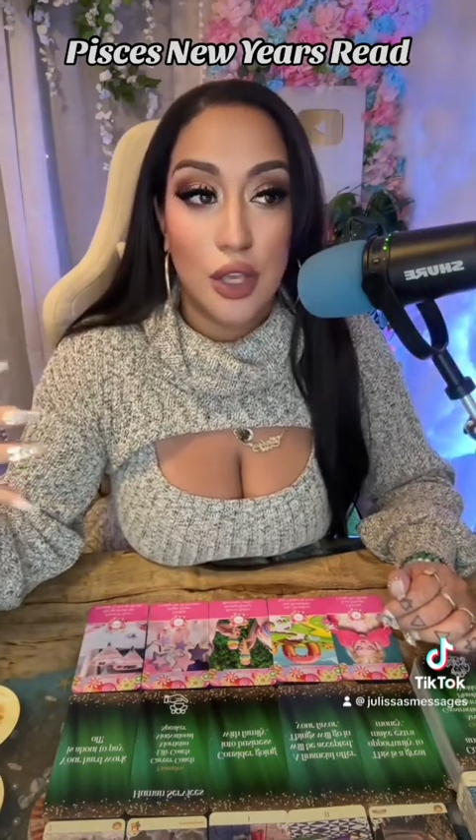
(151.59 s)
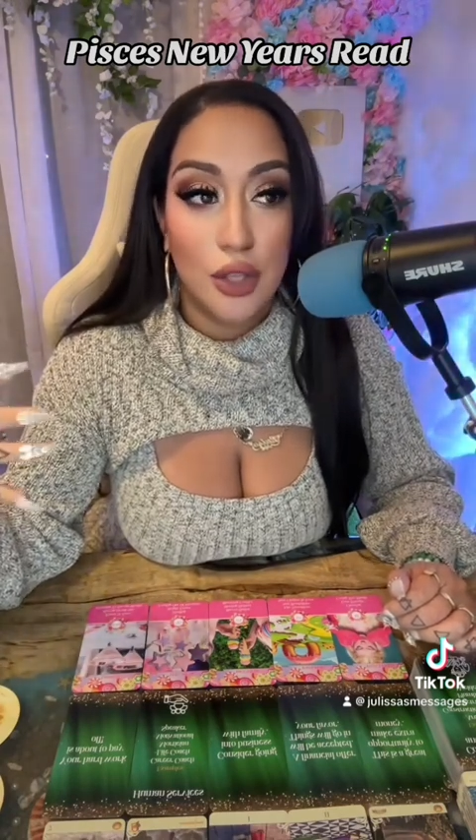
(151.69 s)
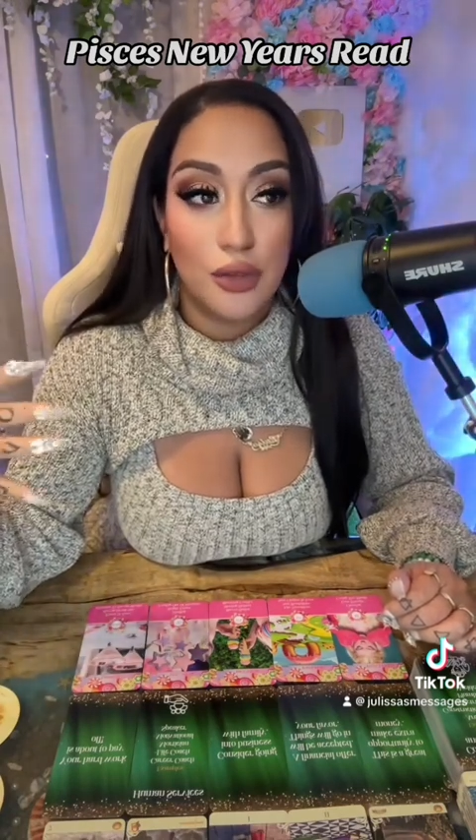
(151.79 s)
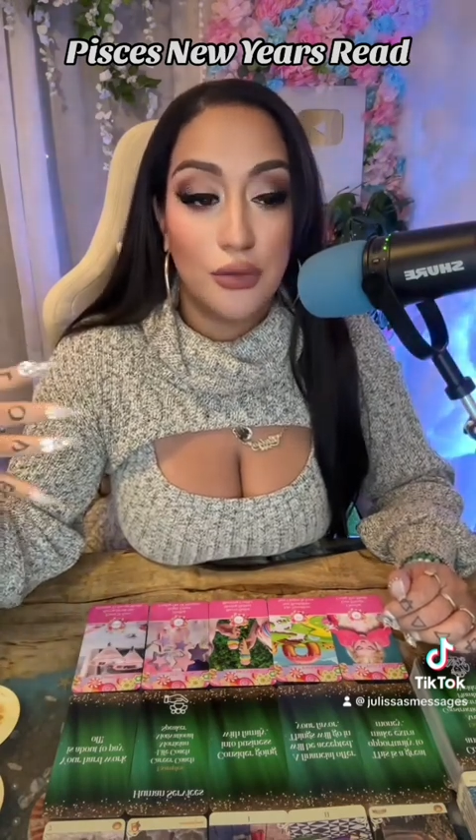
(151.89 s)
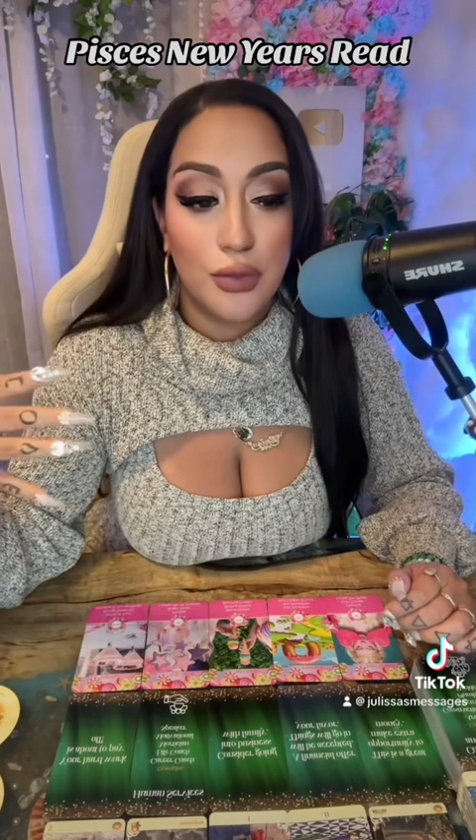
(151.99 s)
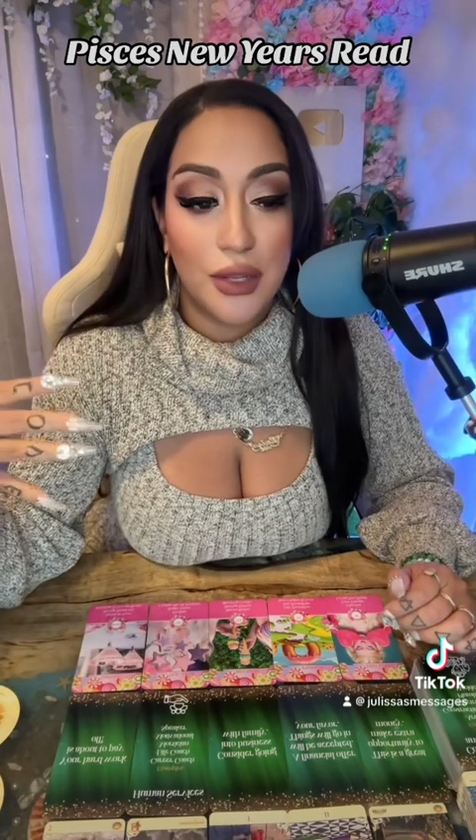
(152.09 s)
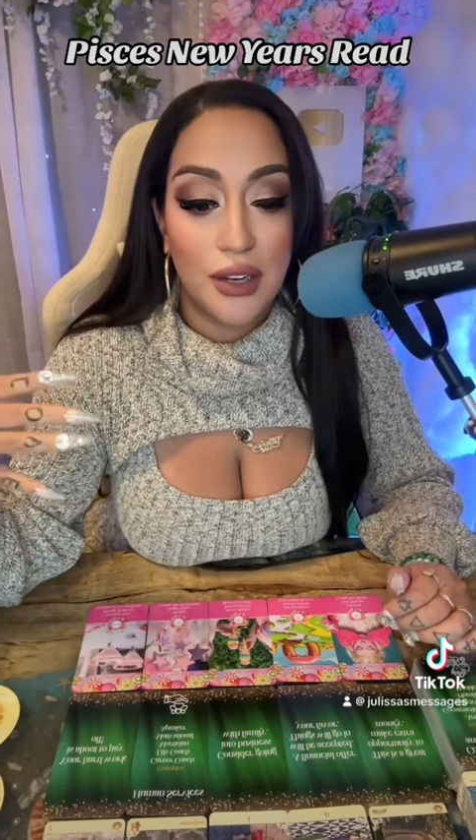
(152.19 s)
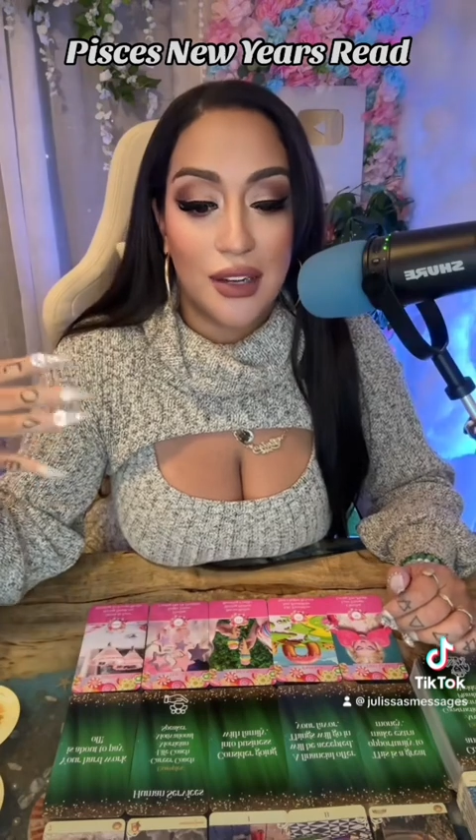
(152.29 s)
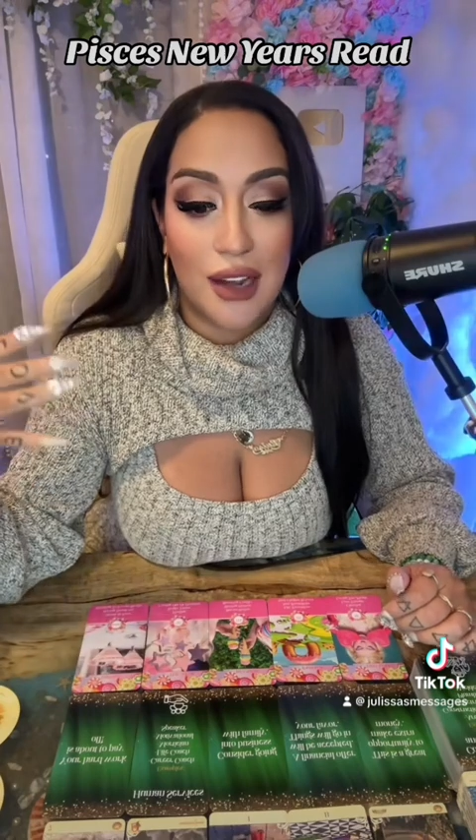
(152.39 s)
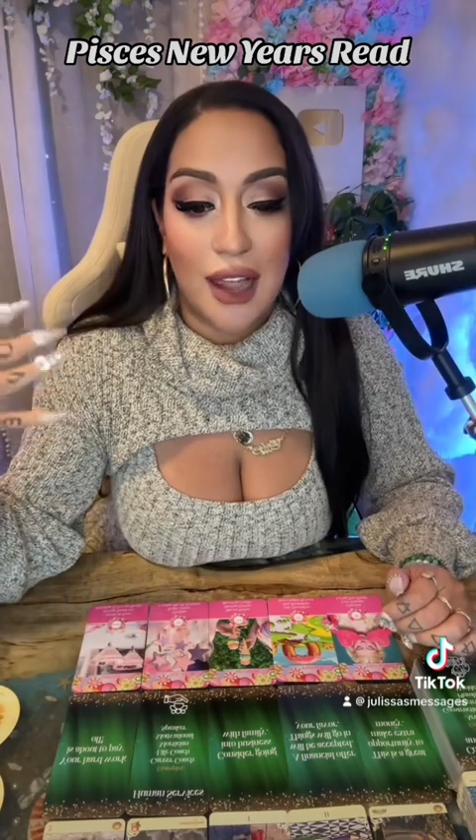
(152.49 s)
you've put in
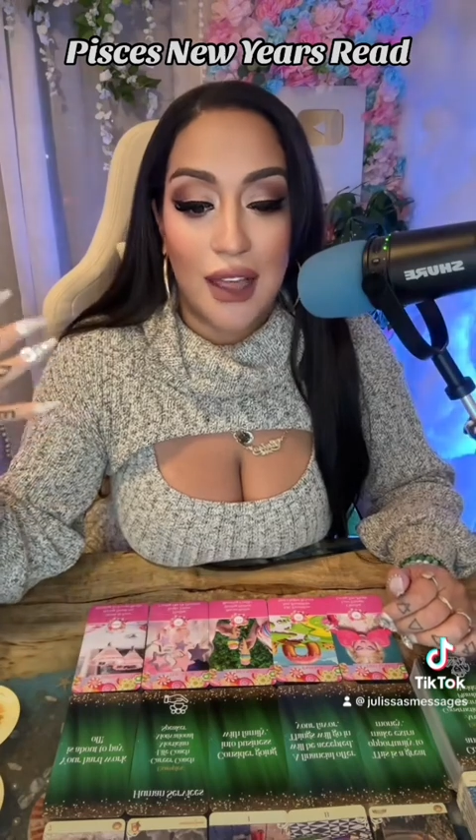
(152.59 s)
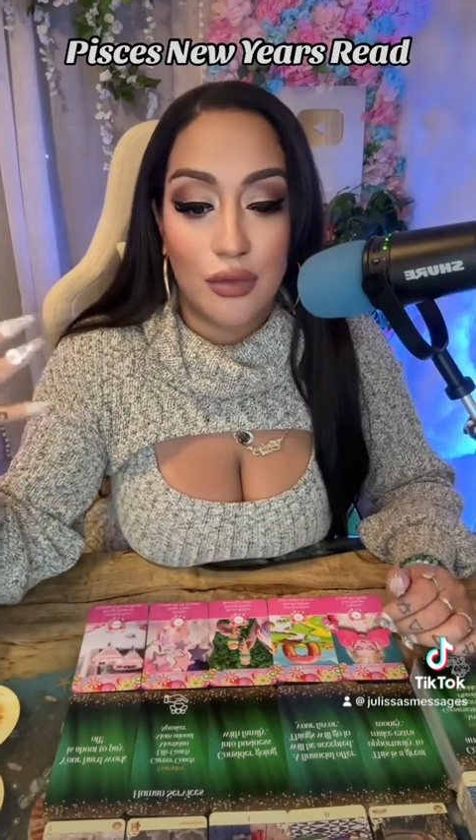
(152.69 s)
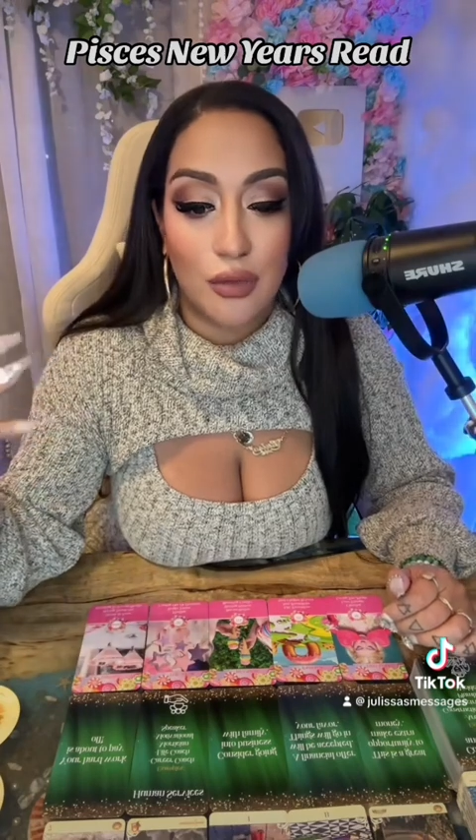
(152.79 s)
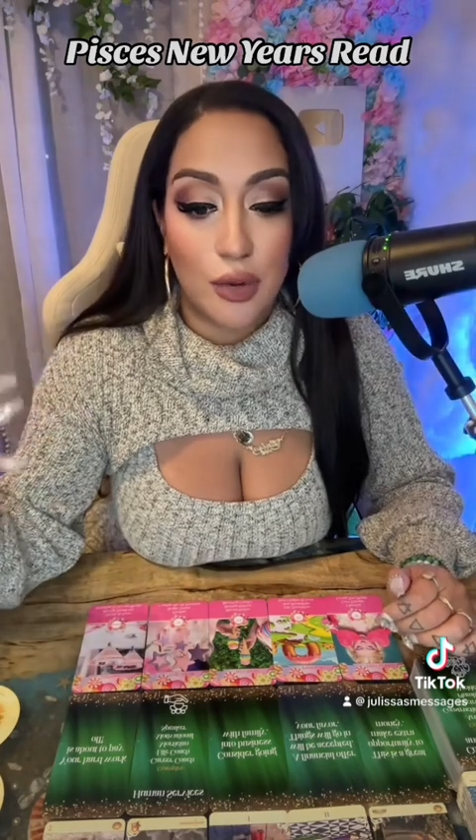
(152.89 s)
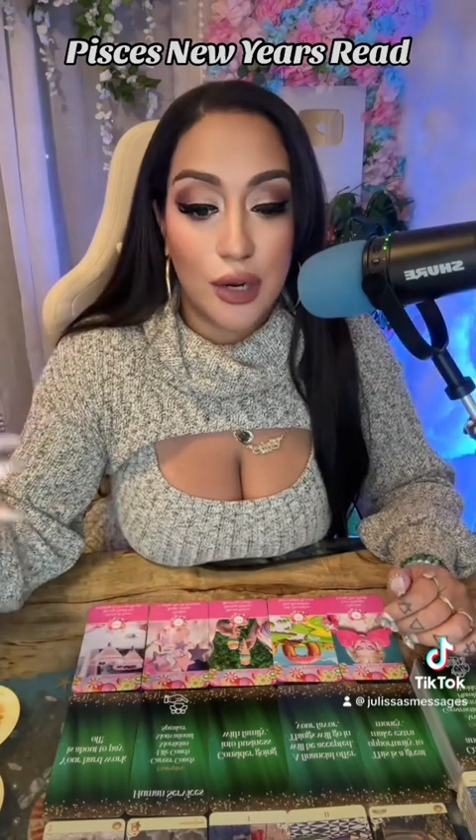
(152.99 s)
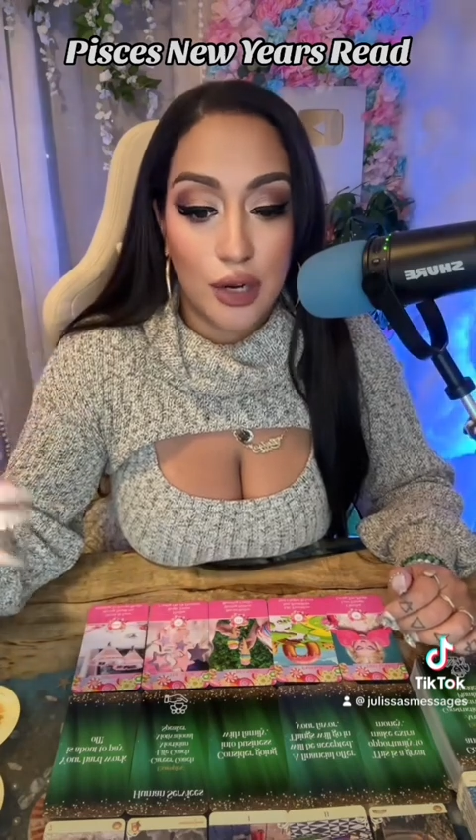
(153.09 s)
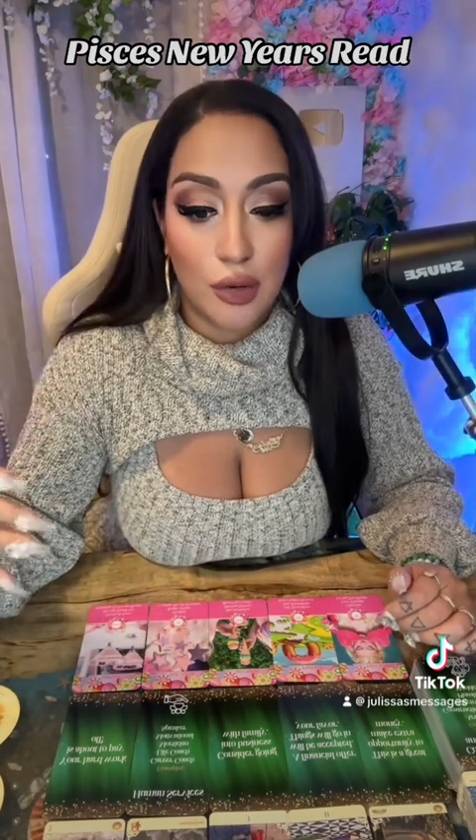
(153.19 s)
a lot of work